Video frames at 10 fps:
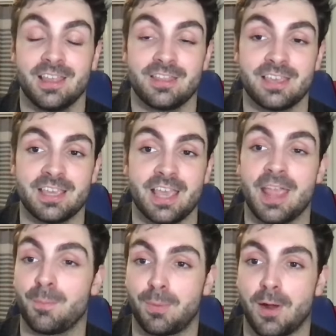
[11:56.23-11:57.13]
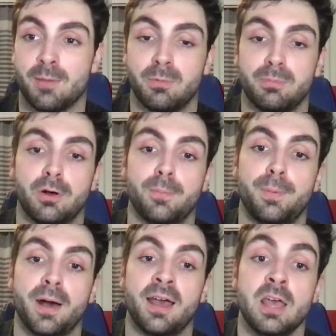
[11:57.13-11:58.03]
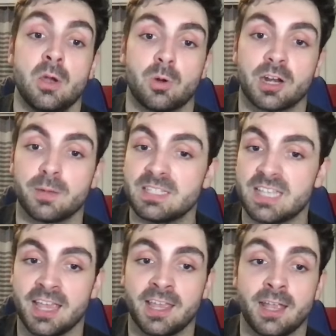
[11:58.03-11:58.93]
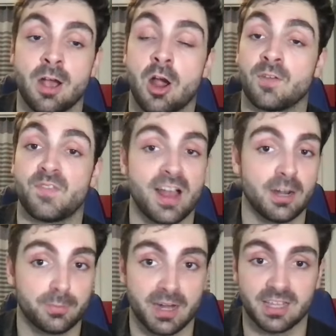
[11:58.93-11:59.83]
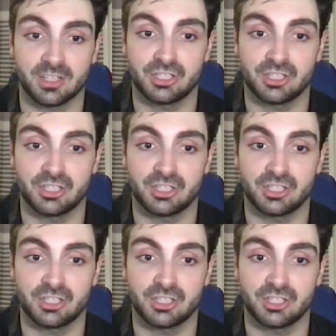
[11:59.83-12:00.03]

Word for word: the improbable. But we're going to be taking our final break of the